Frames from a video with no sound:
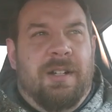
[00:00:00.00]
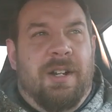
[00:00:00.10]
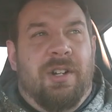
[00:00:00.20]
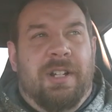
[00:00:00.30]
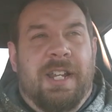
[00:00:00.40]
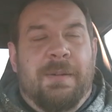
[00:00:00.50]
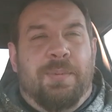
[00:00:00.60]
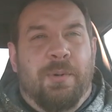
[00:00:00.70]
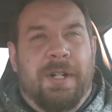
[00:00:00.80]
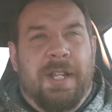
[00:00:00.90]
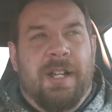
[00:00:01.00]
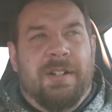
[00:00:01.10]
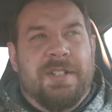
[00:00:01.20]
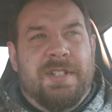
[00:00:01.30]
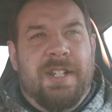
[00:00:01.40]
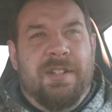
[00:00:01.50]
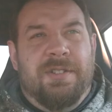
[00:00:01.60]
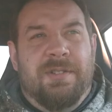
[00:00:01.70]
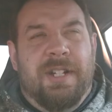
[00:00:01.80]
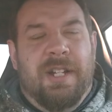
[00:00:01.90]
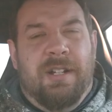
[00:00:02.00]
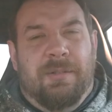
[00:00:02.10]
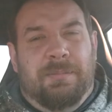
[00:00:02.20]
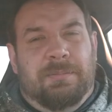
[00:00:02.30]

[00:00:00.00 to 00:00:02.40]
All I am pointing out is that you do need help.